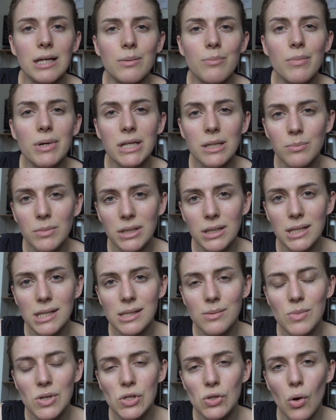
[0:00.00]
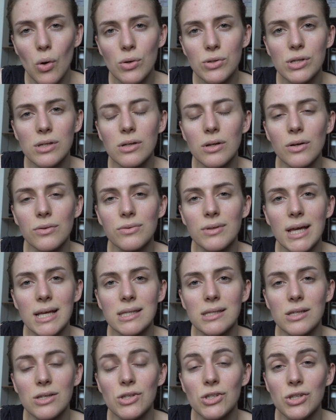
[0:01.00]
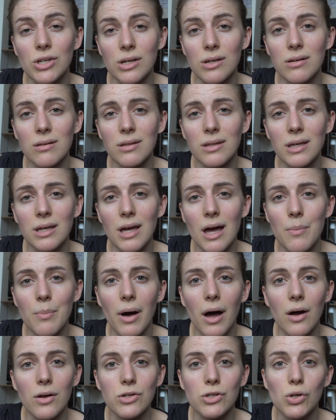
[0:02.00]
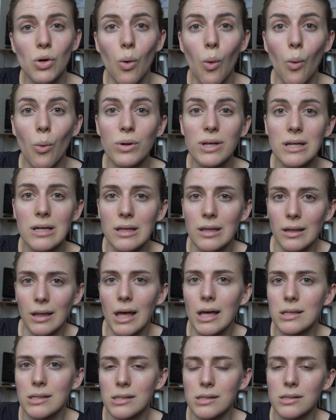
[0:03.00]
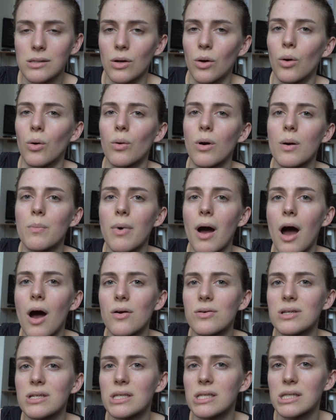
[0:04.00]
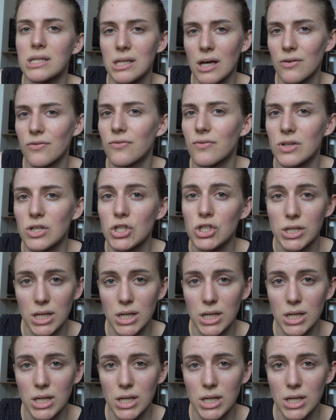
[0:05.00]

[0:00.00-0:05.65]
Minimalism is also not necessarily about owning less or about stuff in